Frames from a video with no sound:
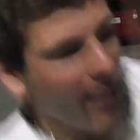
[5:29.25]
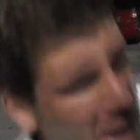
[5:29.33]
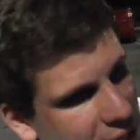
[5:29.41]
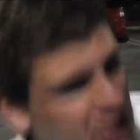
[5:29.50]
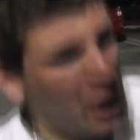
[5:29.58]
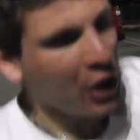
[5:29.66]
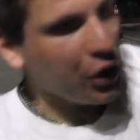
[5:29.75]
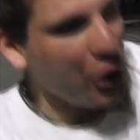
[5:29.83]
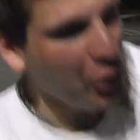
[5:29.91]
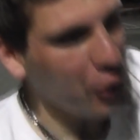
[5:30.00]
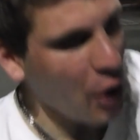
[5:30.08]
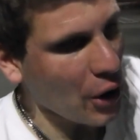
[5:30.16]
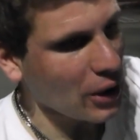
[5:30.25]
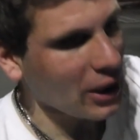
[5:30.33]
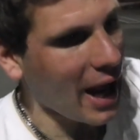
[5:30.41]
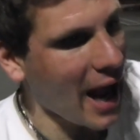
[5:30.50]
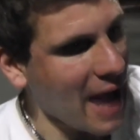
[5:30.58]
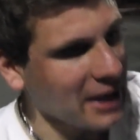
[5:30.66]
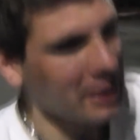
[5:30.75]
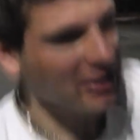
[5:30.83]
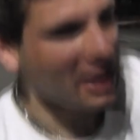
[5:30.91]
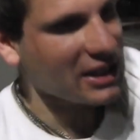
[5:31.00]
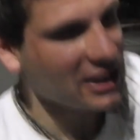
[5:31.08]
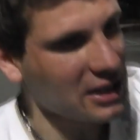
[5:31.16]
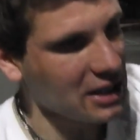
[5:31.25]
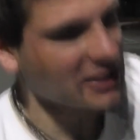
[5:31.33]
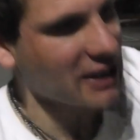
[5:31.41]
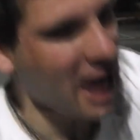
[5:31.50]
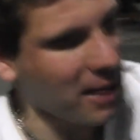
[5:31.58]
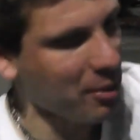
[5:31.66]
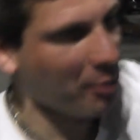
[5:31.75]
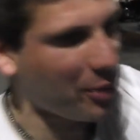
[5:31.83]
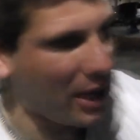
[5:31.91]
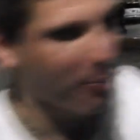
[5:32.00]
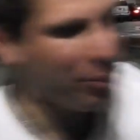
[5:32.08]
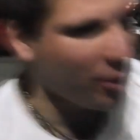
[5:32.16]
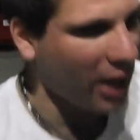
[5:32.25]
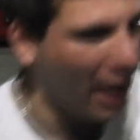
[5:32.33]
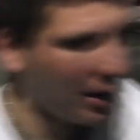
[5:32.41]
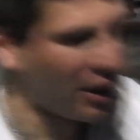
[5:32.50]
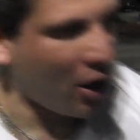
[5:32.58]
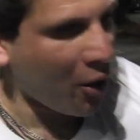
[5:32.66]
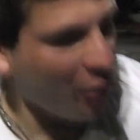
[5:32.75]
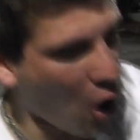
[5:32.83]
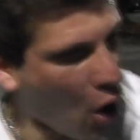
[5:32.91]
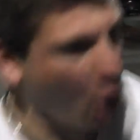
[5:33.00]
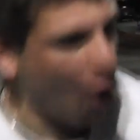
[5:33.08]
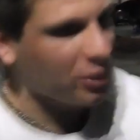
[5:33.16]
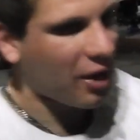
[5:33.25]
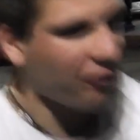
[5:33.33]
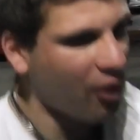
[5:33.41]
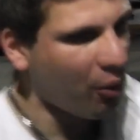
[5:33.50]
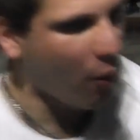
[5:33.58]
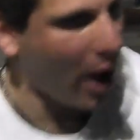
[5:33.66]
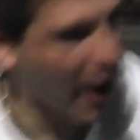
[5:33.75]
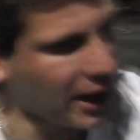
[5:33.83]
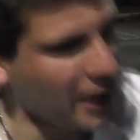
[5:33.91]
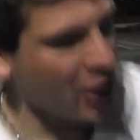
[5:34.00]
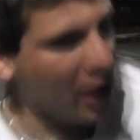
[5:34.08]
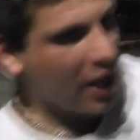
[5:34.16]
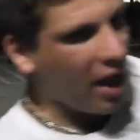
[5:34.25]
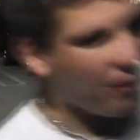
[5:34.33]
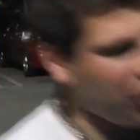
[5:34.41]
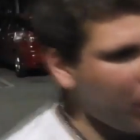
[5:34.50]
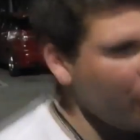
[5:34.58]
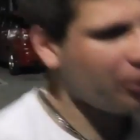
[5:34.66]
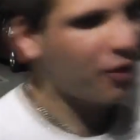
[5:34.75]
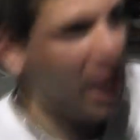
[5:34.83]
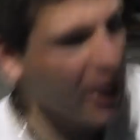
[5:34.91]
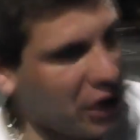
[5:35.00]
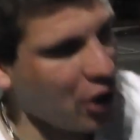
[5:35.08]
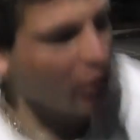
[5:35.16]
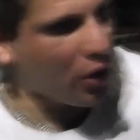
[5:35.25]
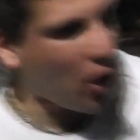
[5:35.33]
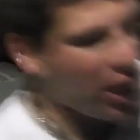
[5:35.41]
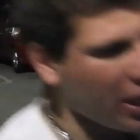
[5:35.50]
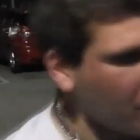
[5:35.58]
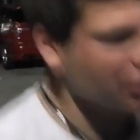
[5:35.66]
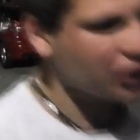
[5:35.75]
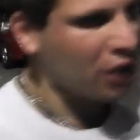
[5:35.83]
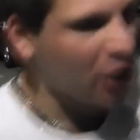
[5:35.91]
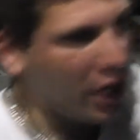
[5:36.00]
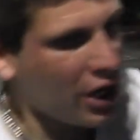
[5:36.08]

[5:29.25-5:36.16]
make you look at dis disabled people in the, the, whole different way. If you think you're gonna sh